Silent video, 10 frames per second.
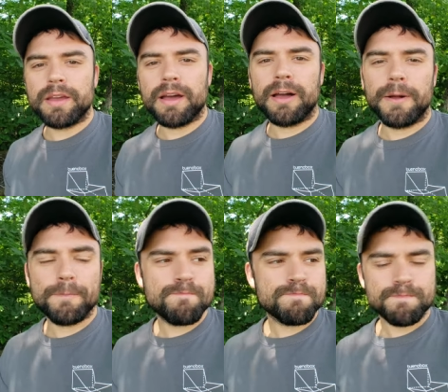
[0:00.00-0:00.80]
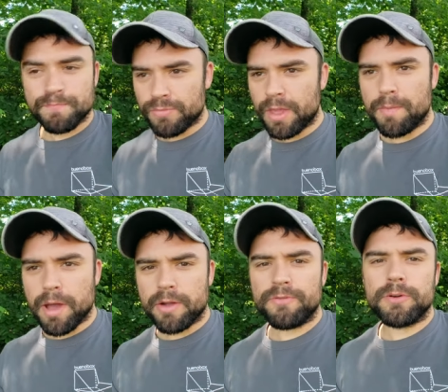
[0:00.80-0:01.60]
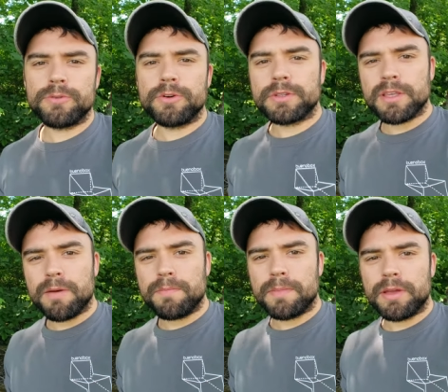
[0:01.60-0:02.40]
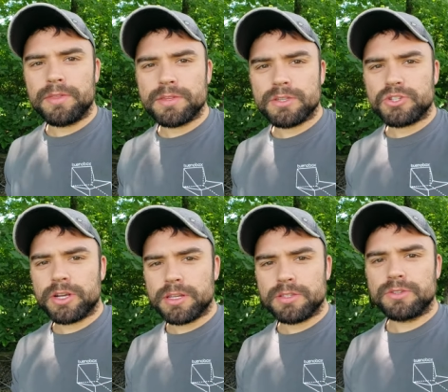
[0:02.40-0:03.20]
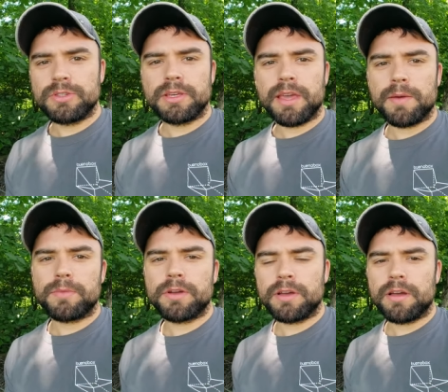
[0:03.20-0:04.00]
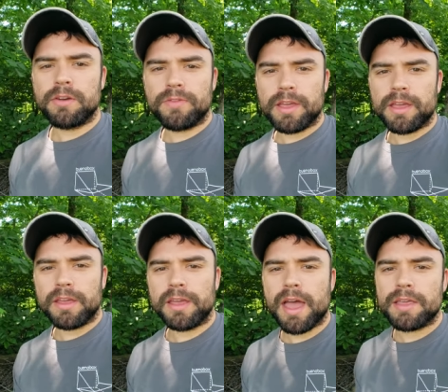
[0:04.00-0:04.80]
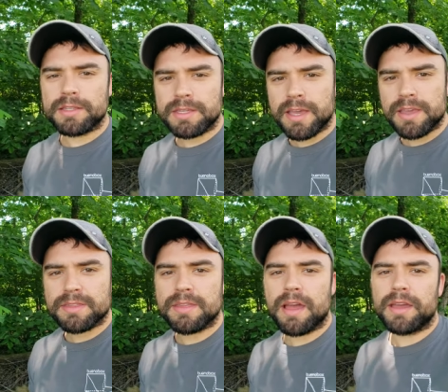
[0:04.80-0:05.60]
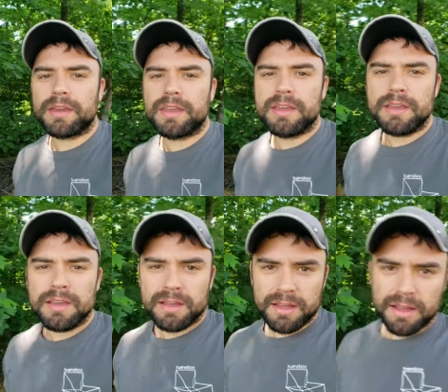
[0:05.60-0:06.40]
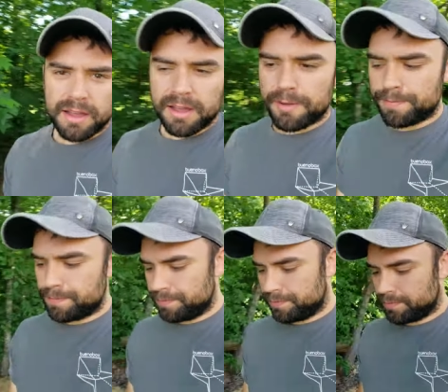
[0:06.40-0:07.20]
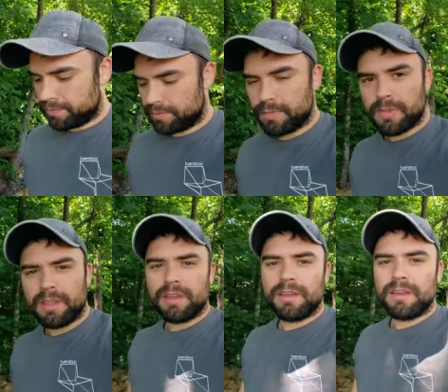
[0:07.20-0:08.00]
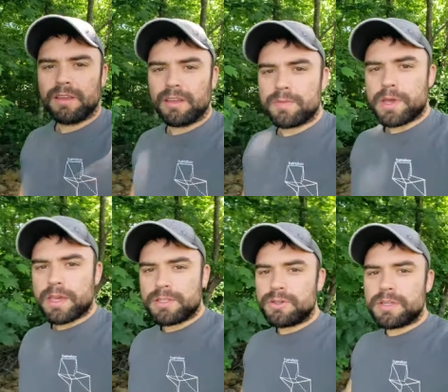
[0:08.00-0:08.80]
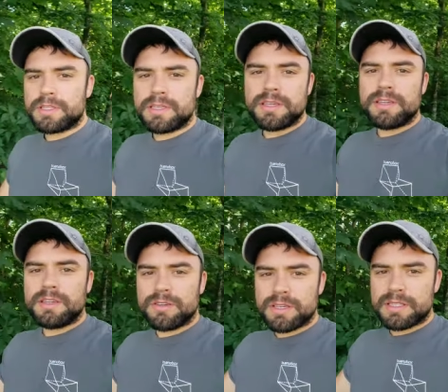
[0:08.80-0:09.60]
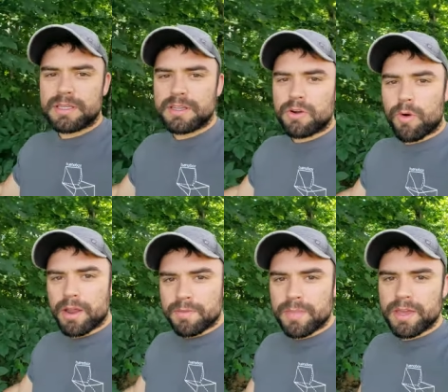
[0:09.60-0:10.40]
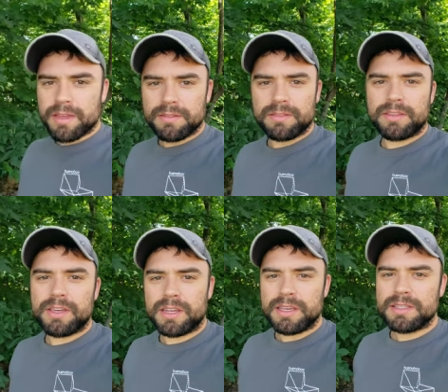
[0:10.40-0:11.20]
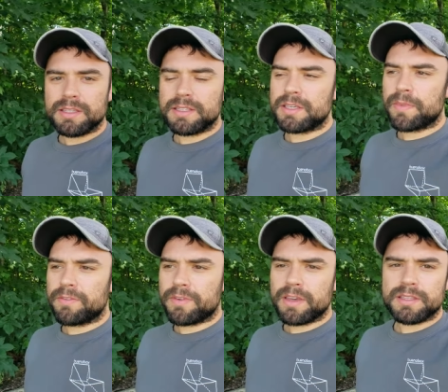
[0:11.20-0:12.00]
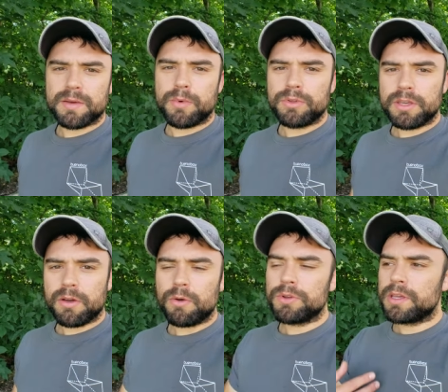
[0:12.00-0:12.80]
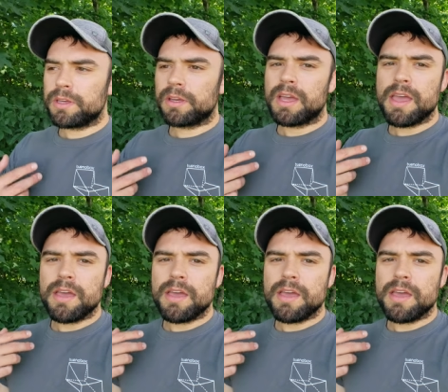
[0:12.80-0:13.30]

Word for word: uh, microphone hooked up, but this is straight into the camera of a Galaxy S9. Um, but as you can see, you can see quite a bit. You can easily see my face. I'm only holding